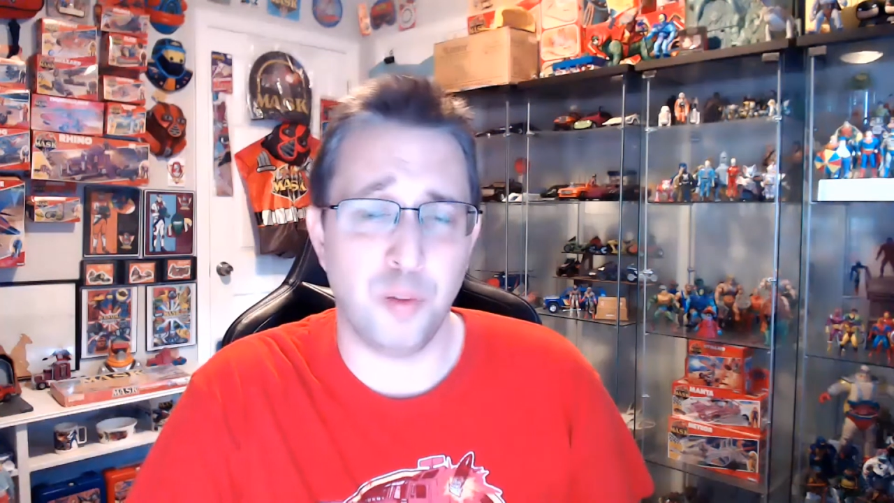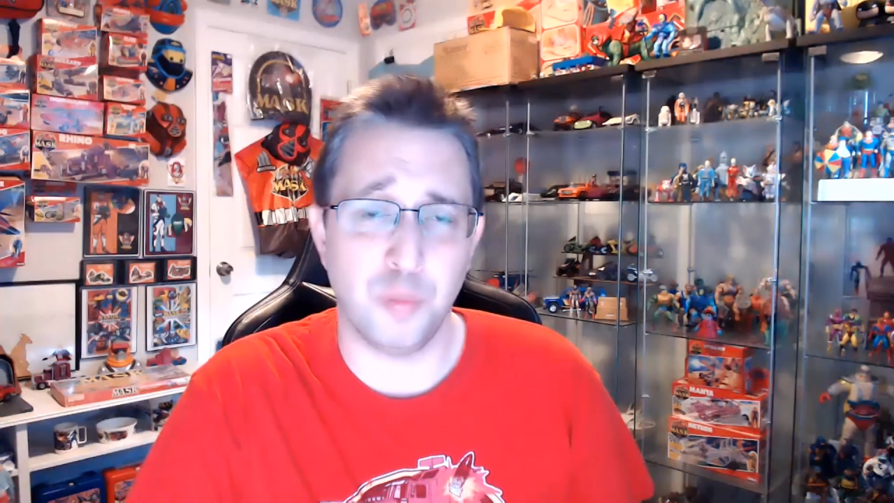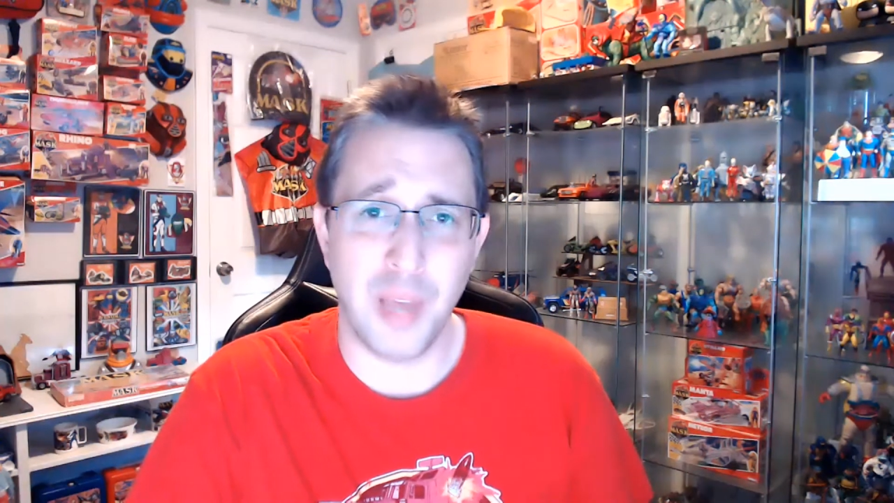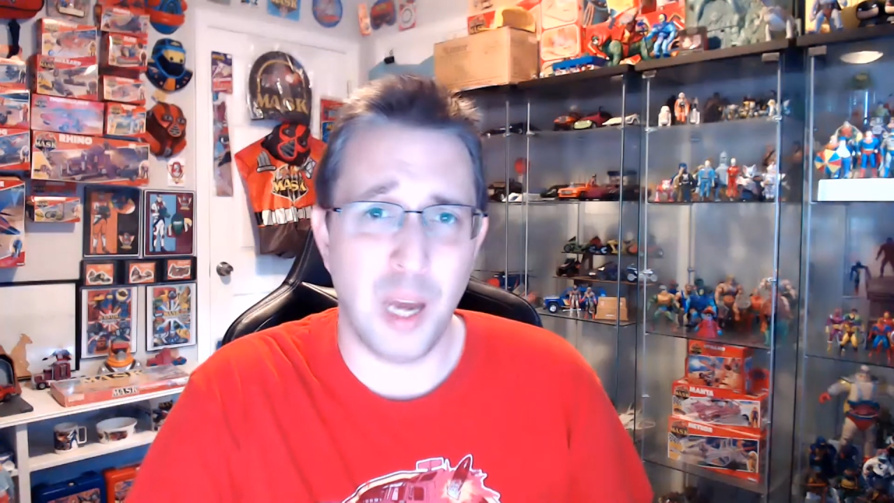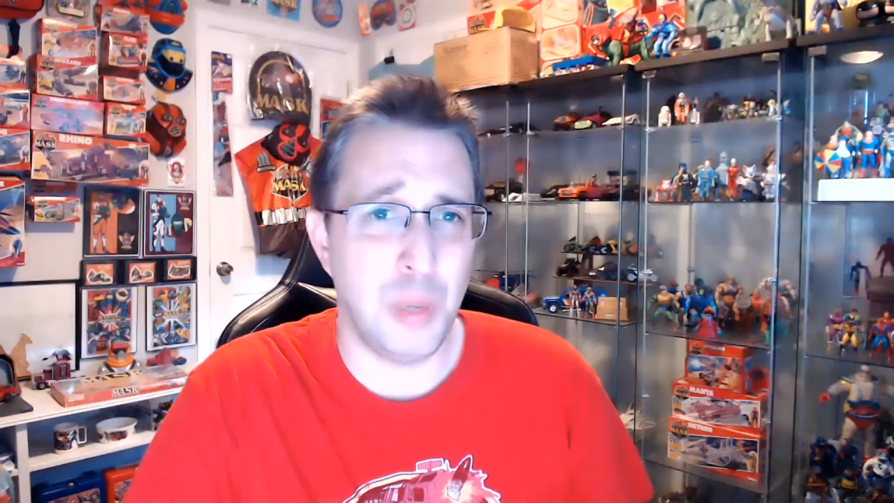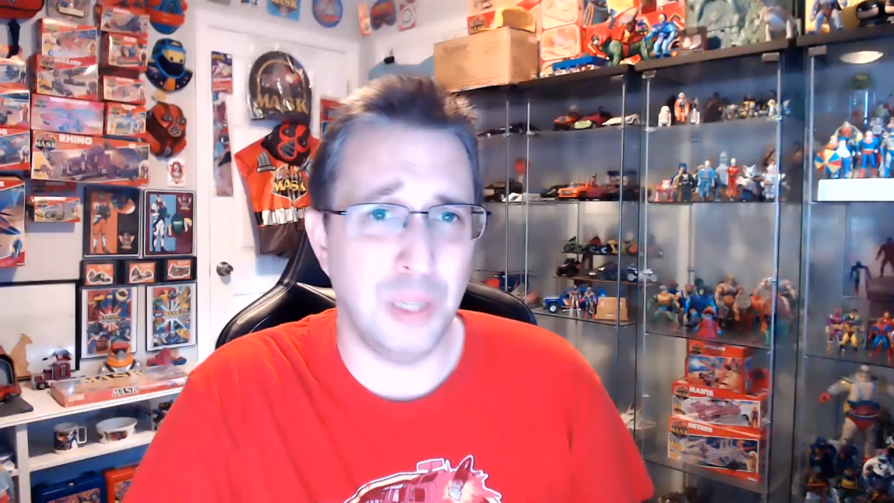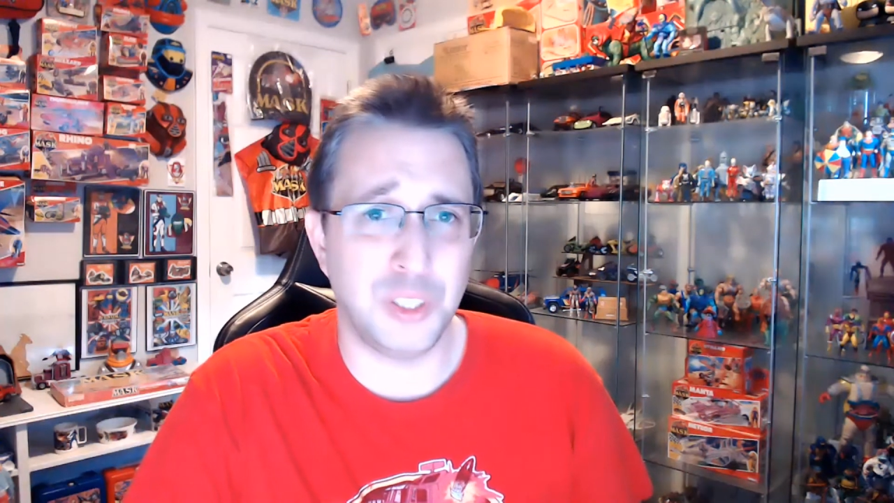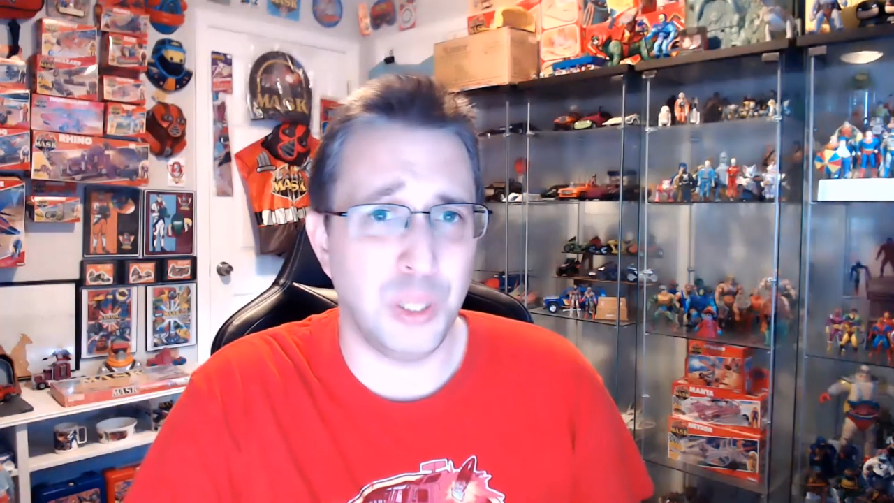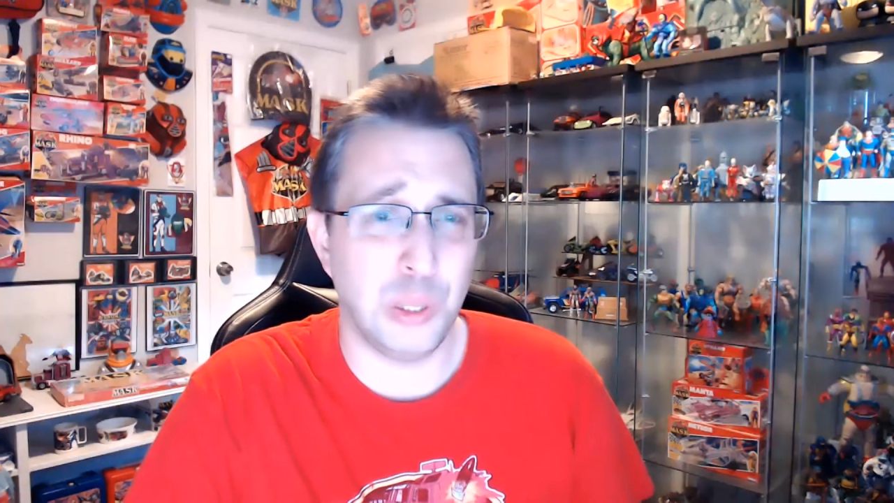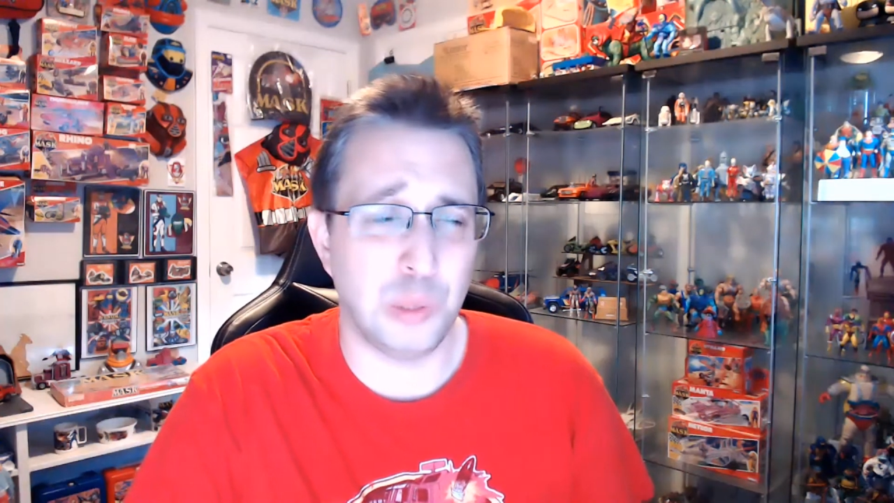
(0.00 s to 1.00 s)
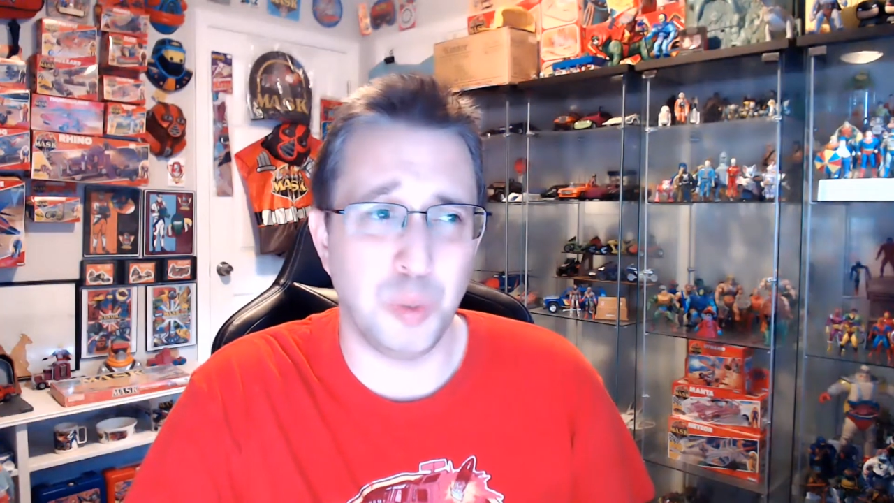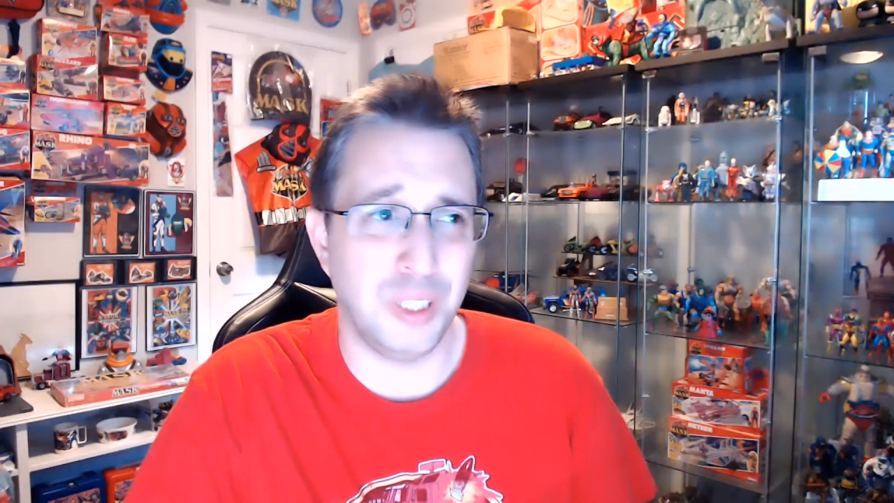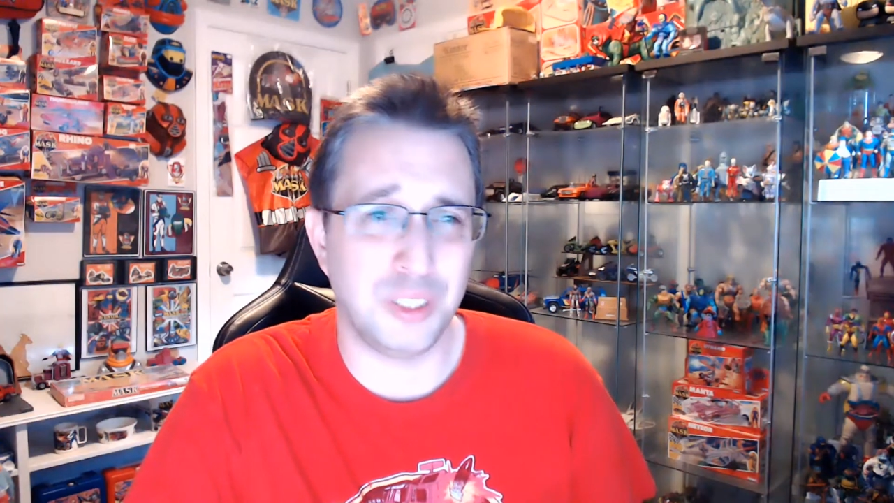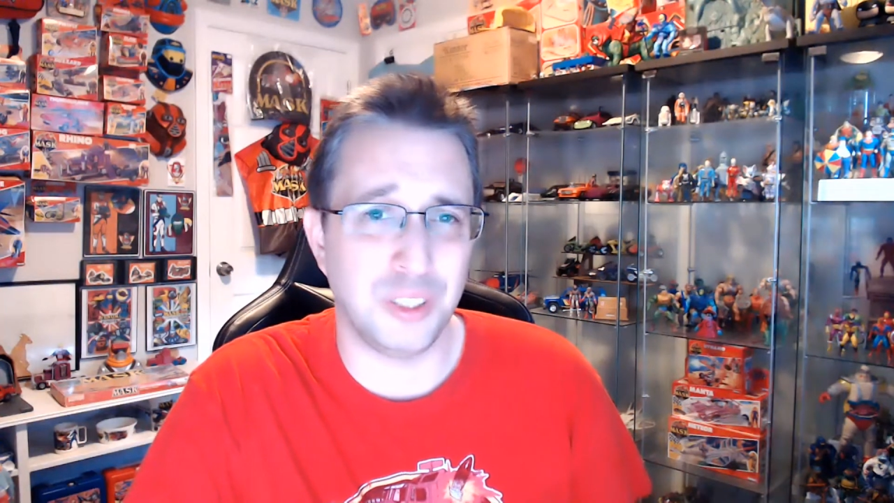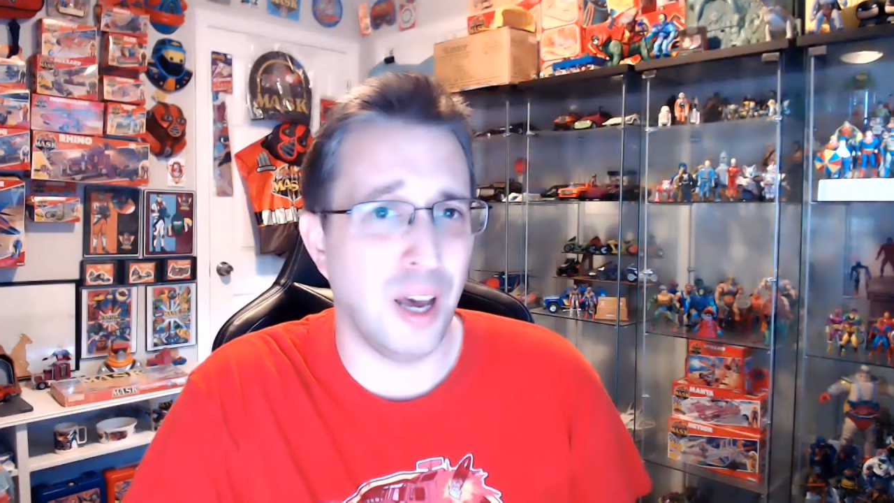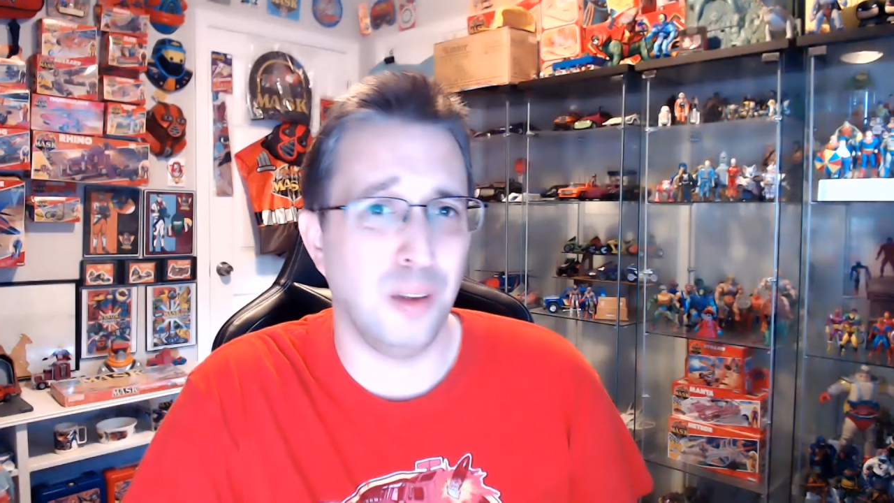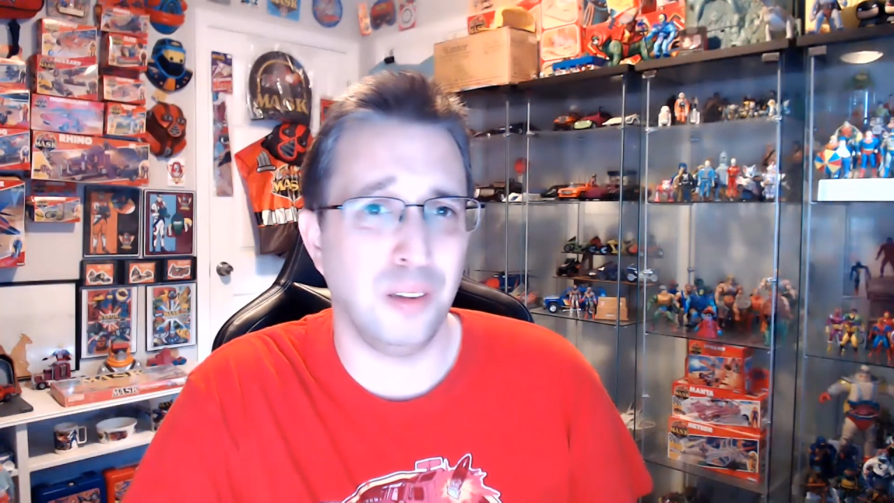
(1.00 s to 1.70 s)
from the animated series, but it's not